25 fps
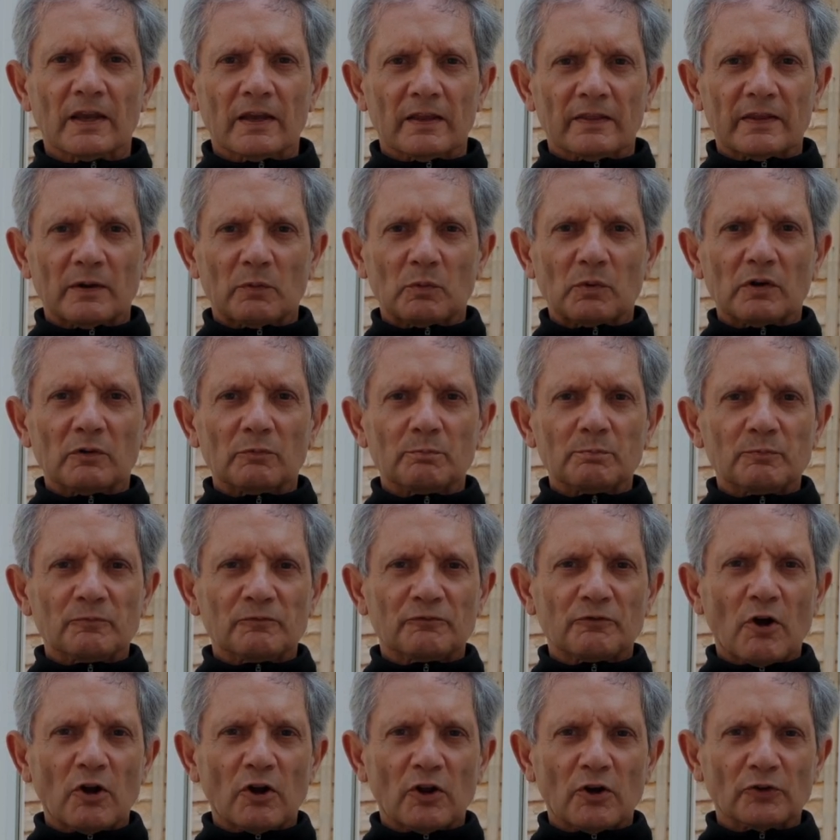that will
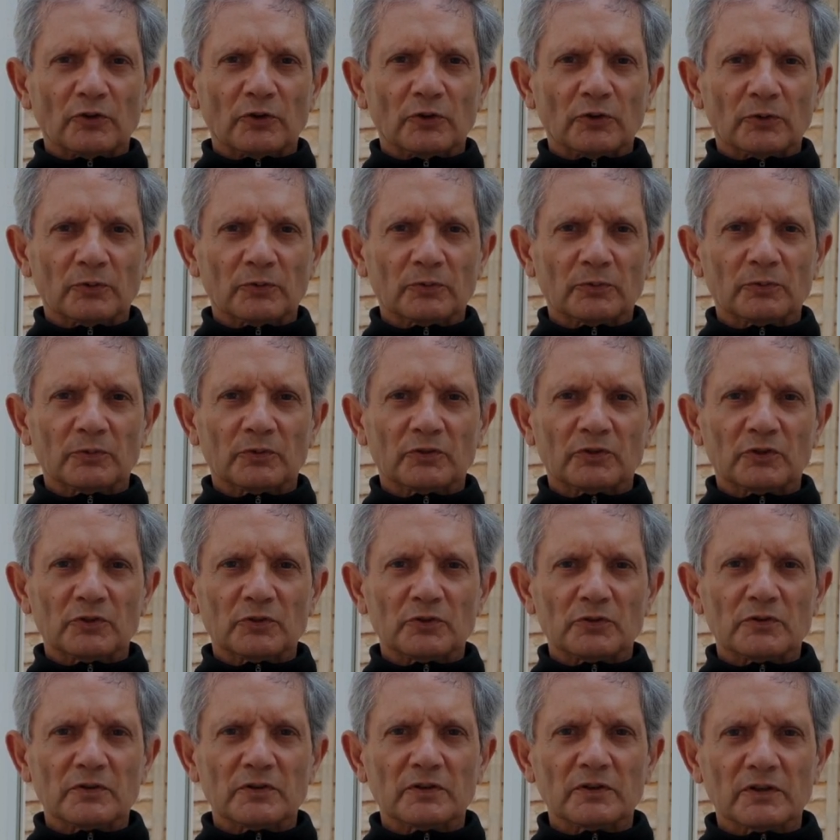follow
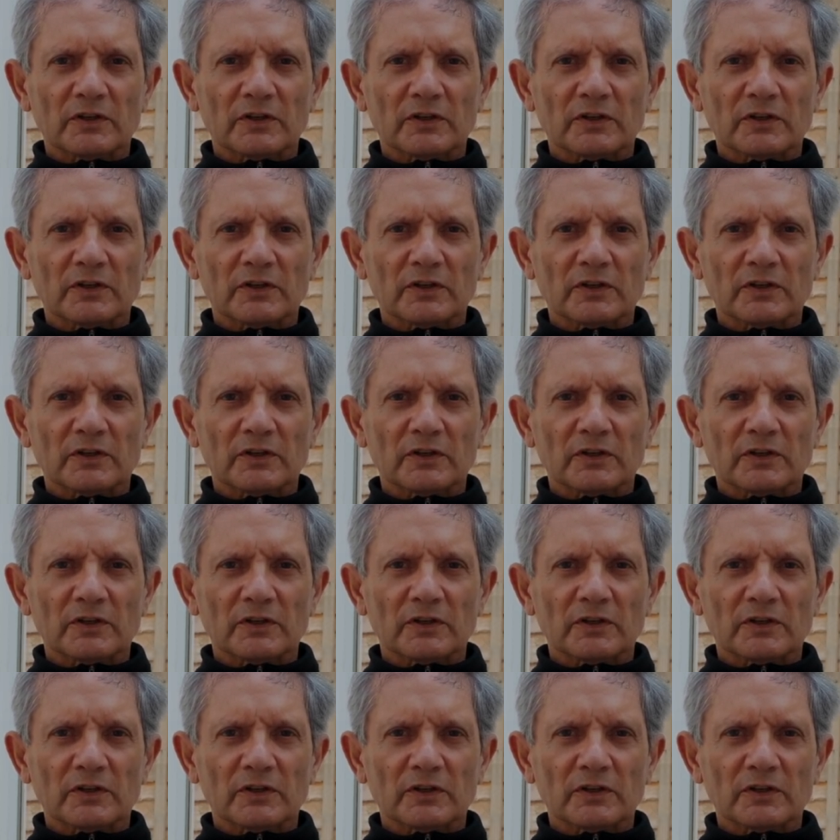soon.